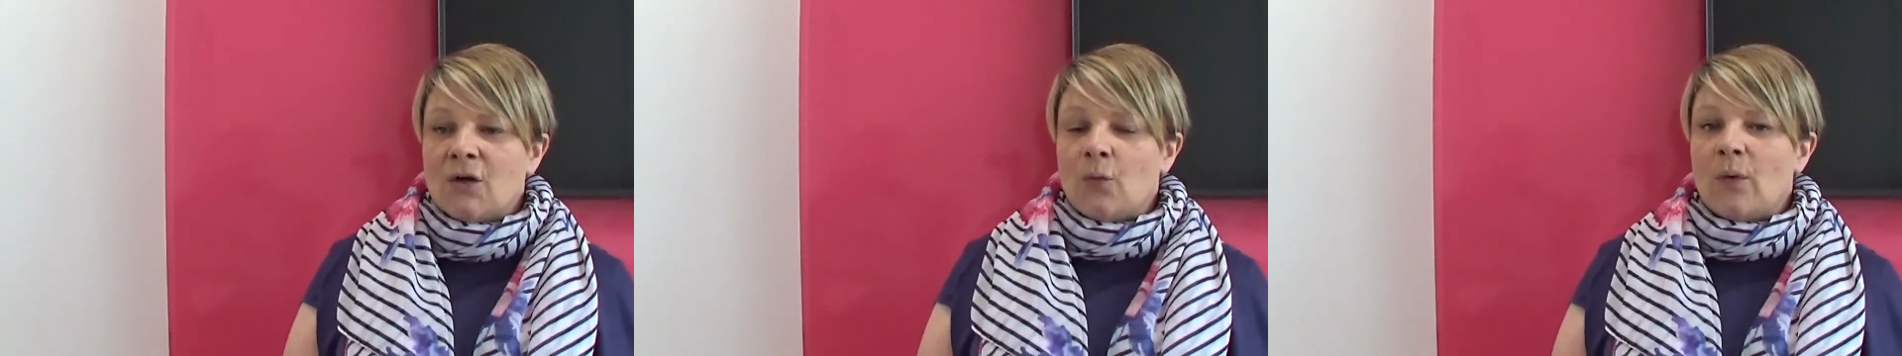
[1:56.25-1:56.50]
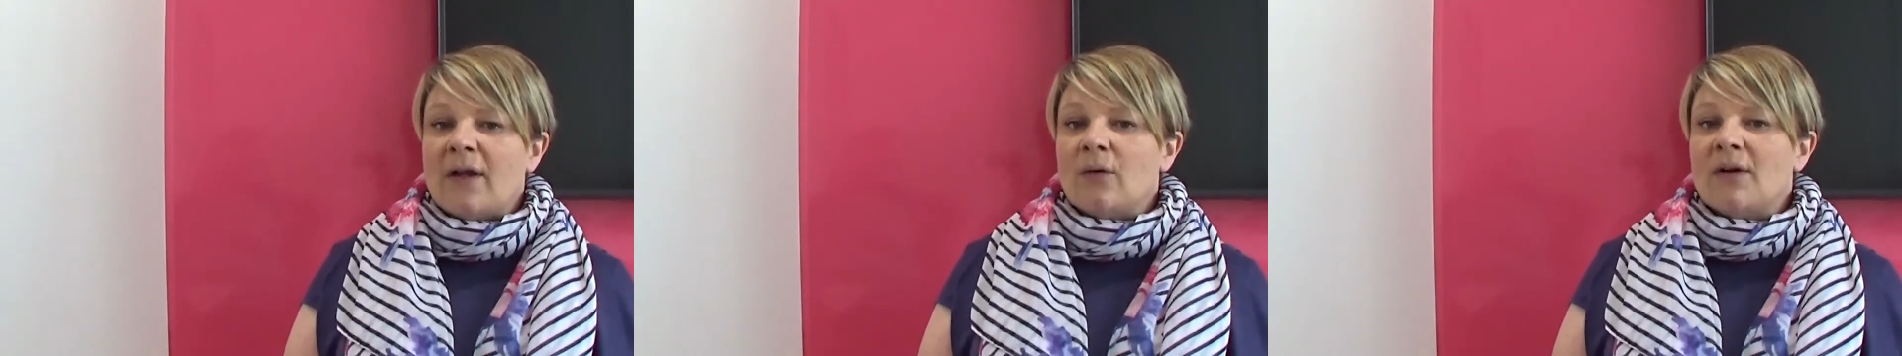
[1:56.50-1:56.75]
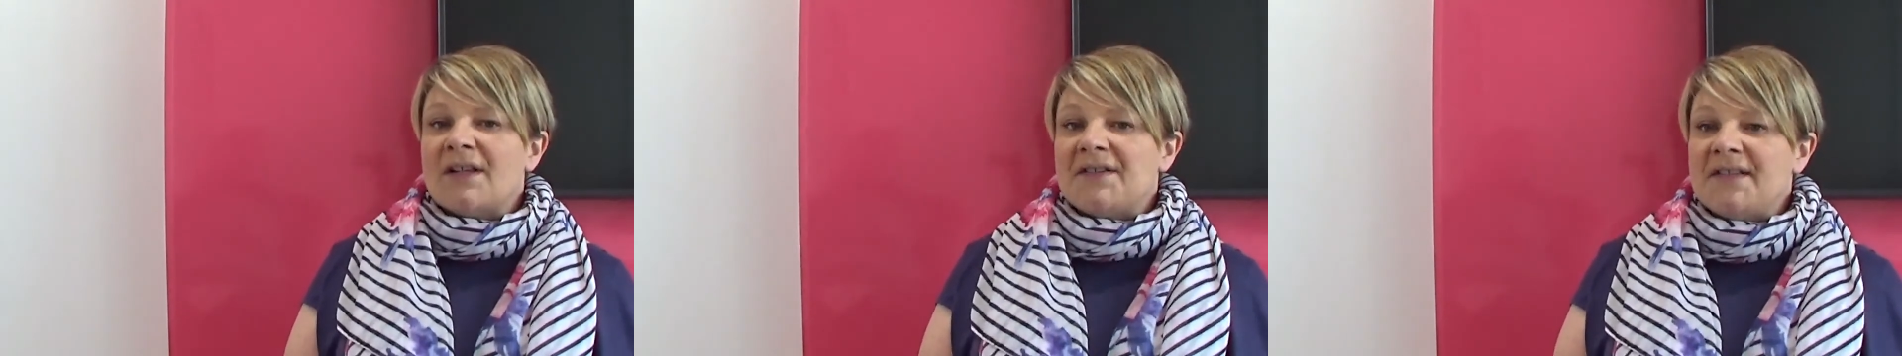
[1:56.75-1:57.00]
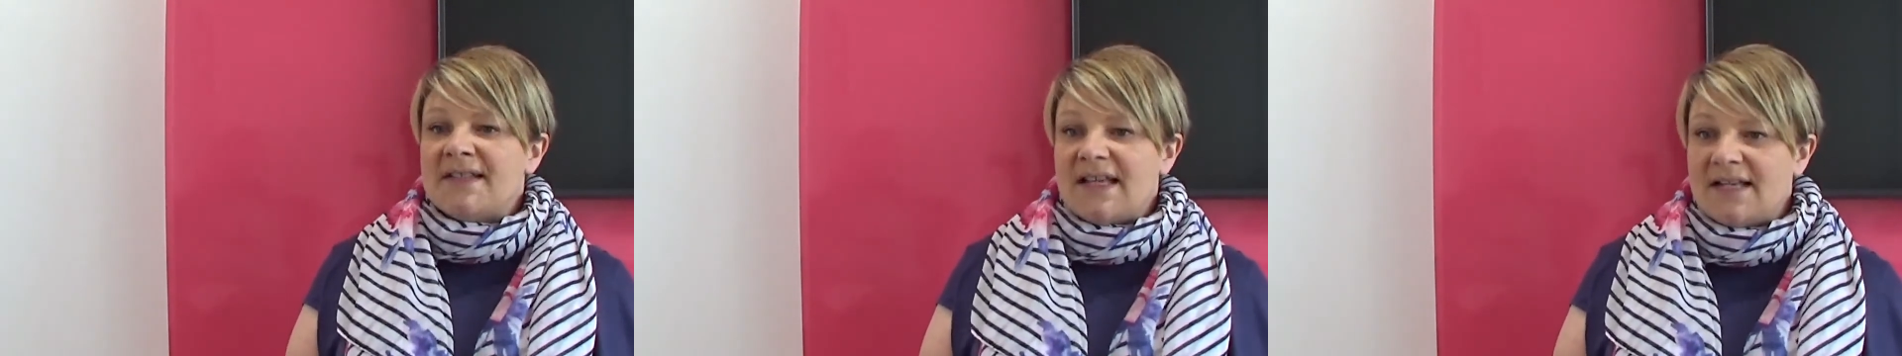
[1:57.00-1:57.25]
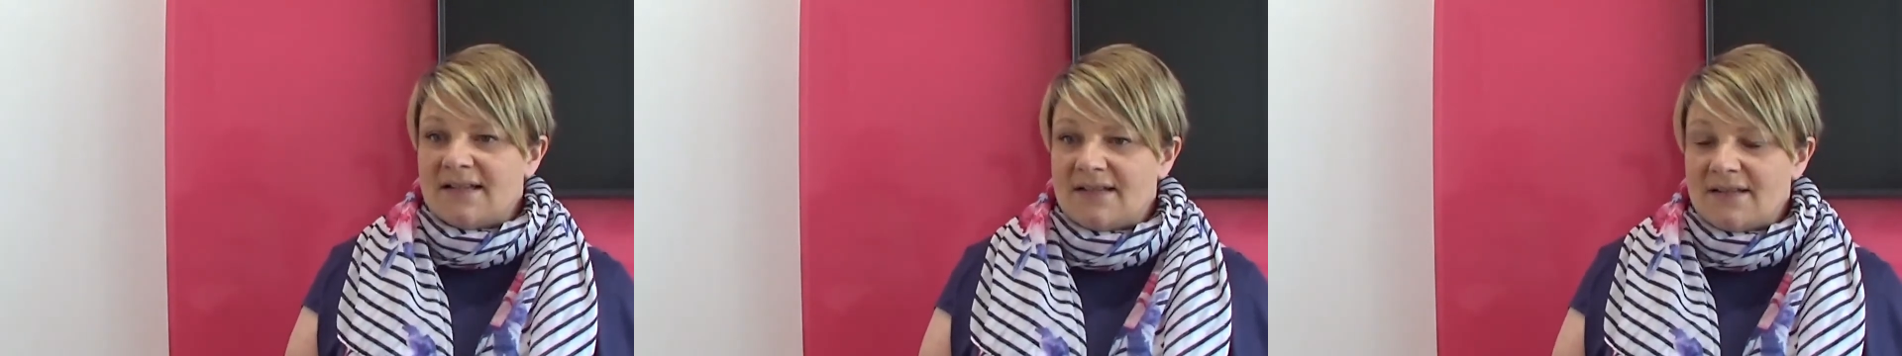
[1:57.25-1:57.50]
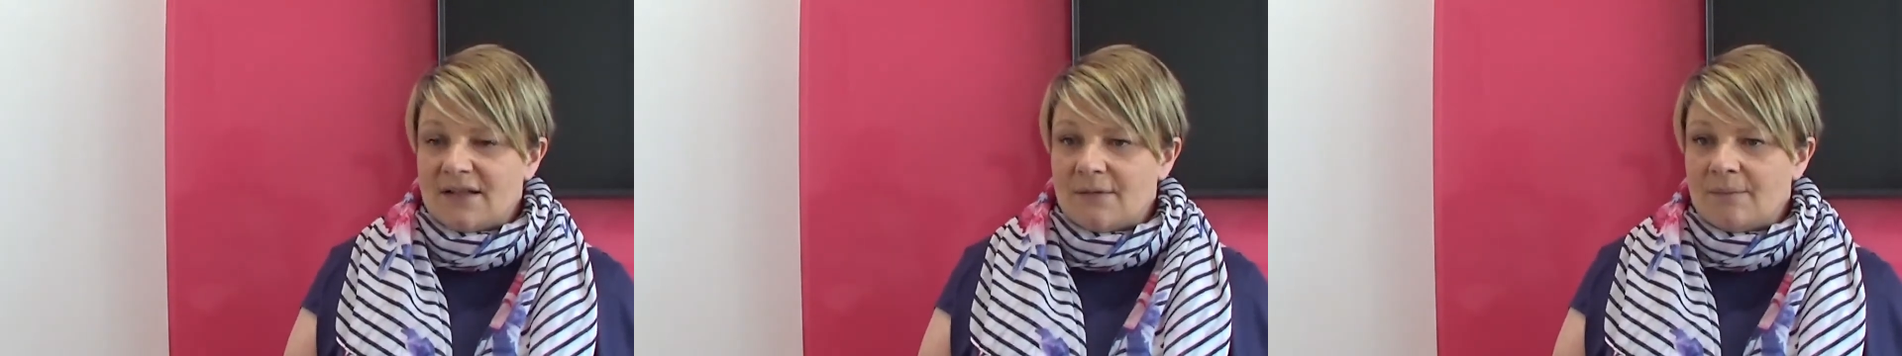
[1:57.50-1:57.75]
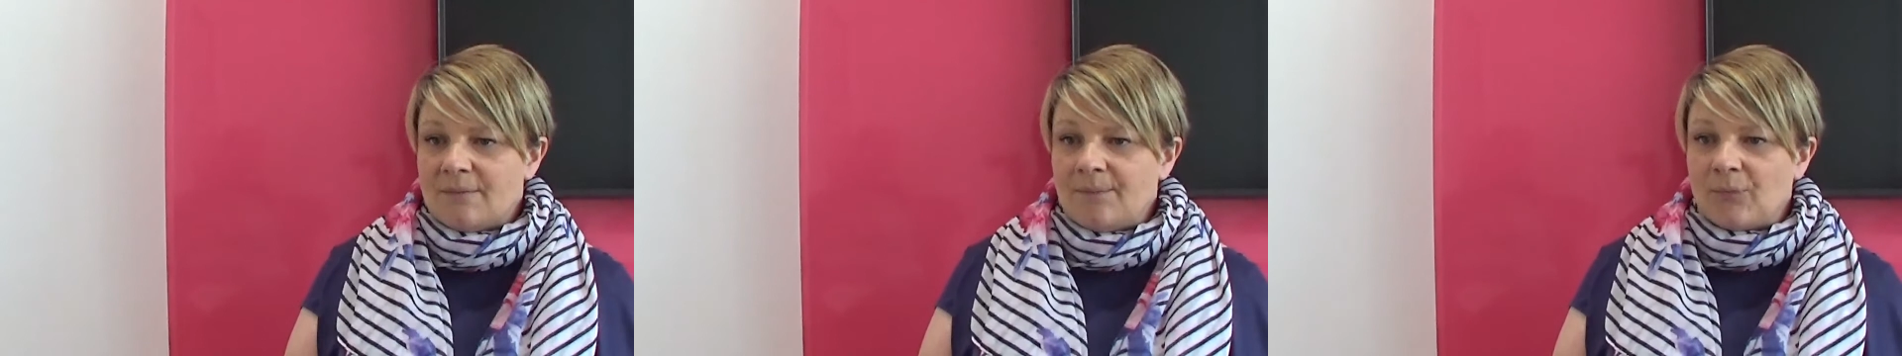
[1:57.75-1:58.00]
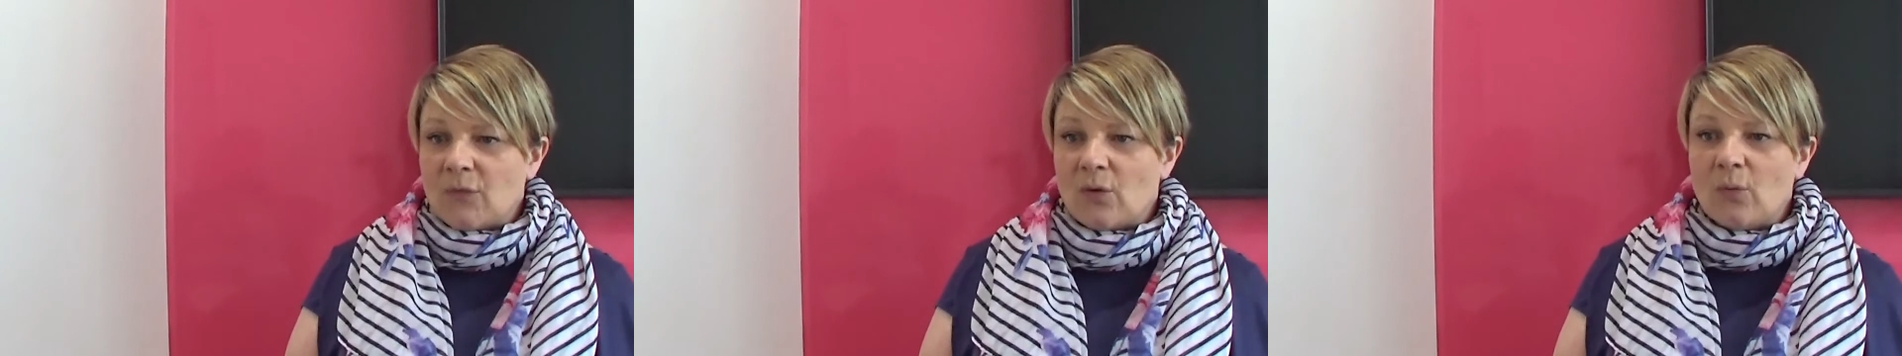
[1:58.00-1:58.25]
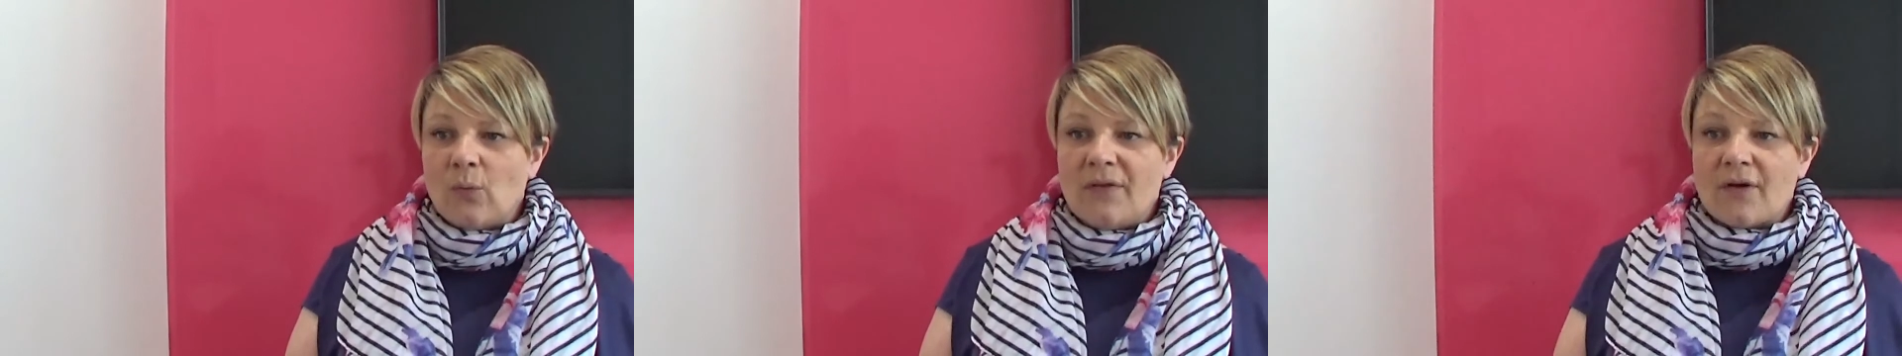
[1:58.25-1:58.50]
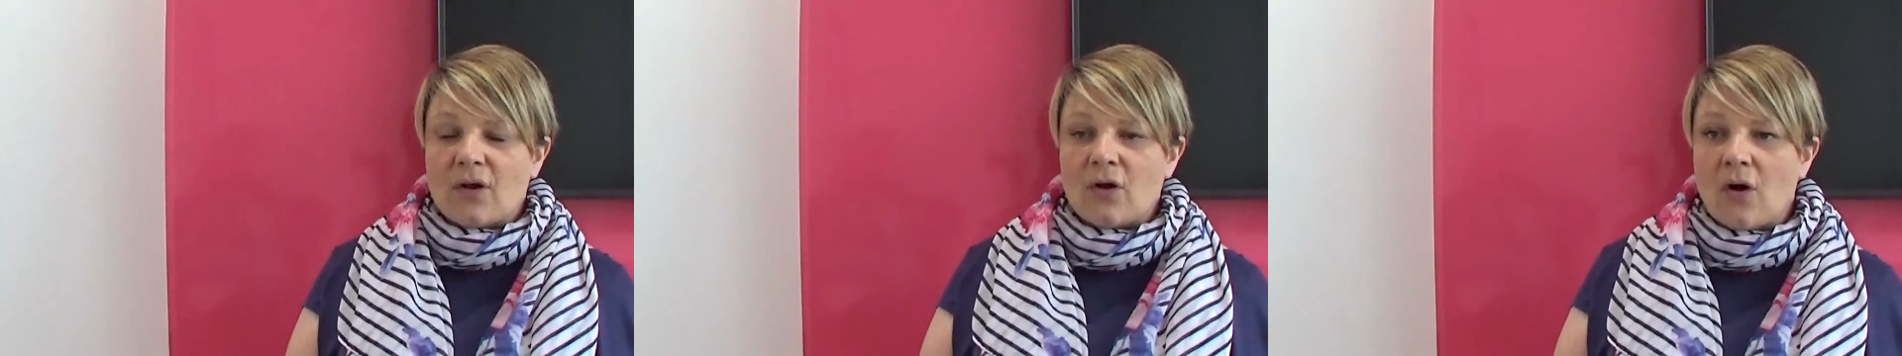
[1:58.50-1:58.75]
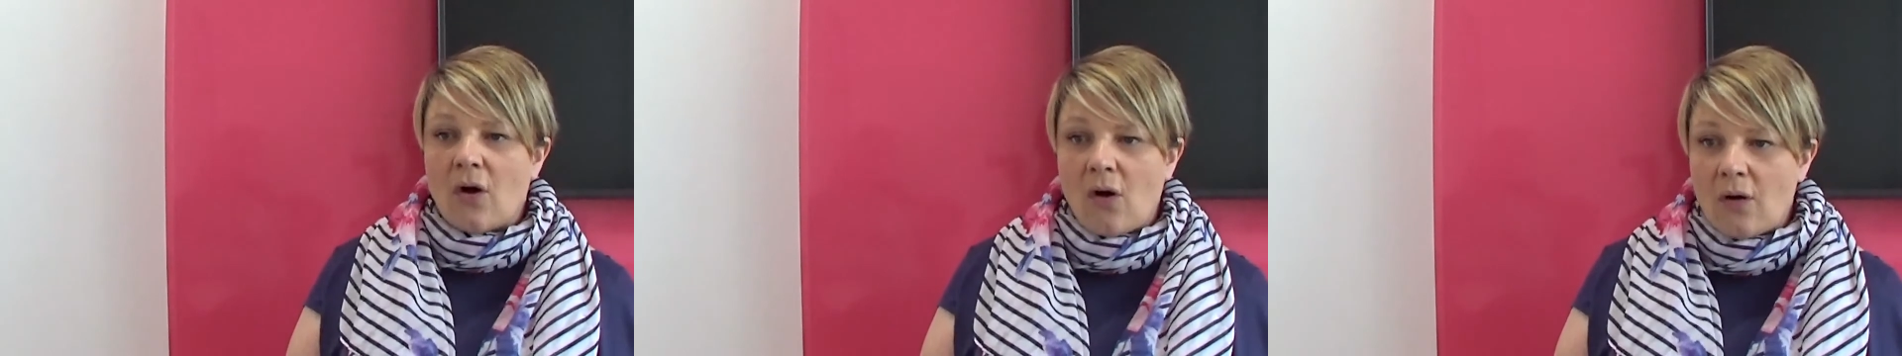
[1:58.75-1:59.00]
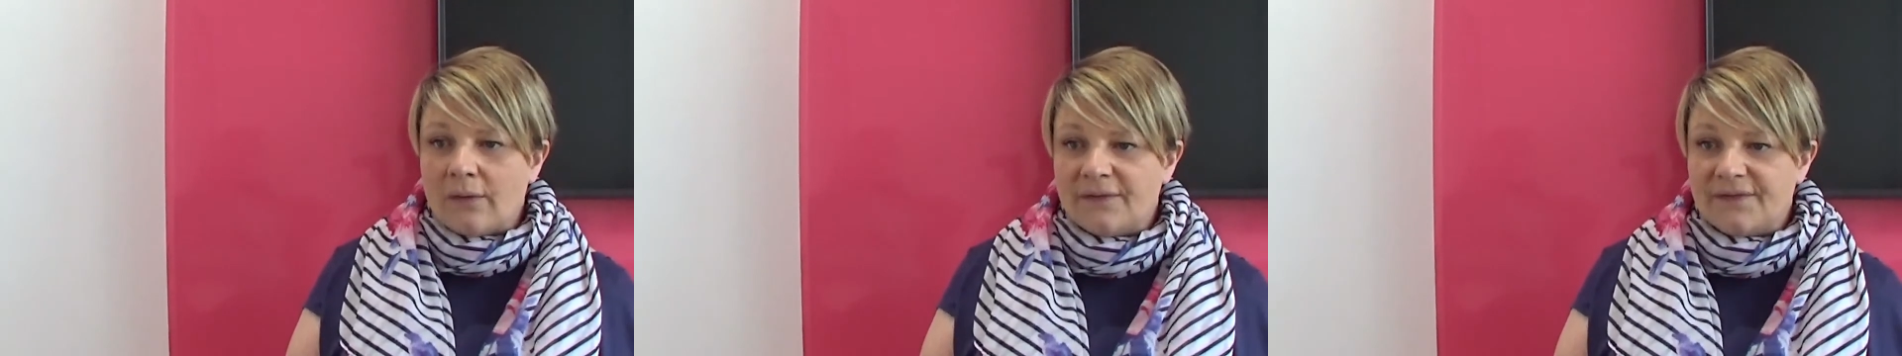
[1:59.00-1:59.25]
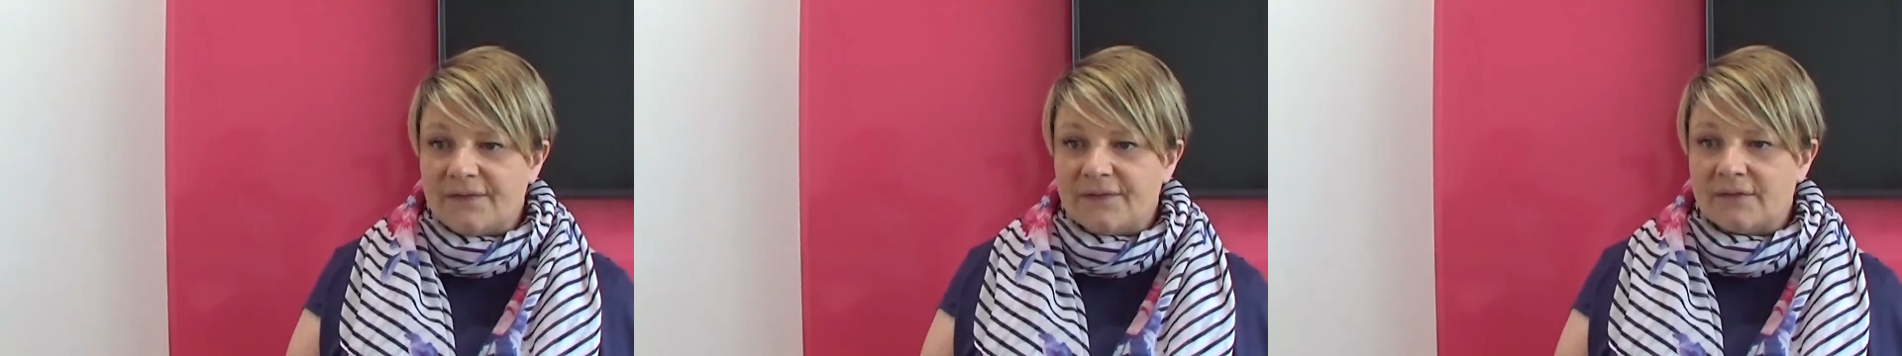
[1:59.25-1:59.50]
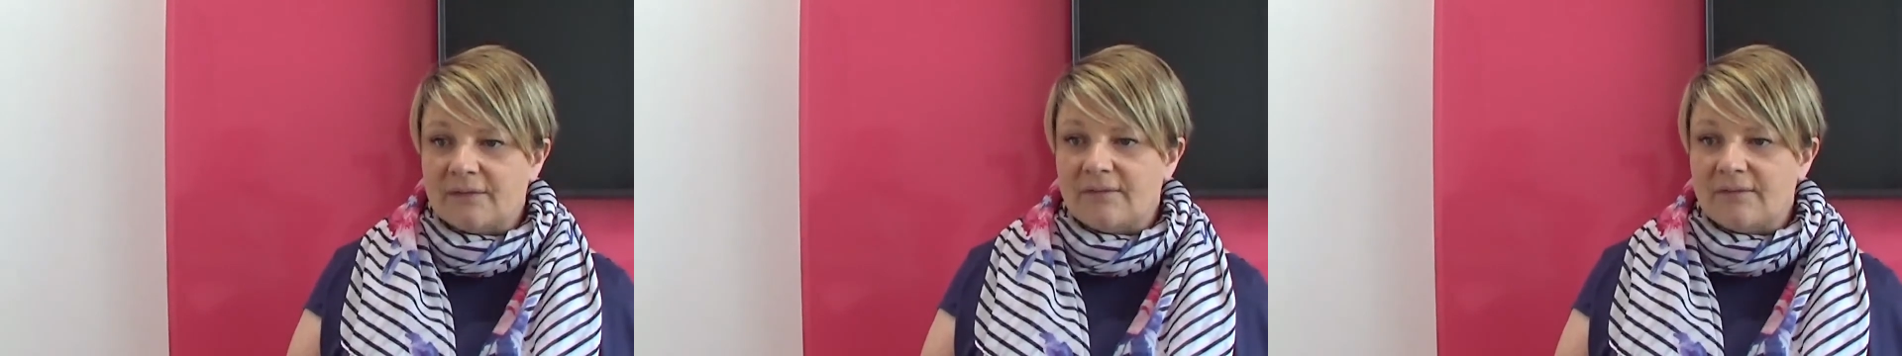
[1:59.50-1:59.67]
We'll assist them with a cough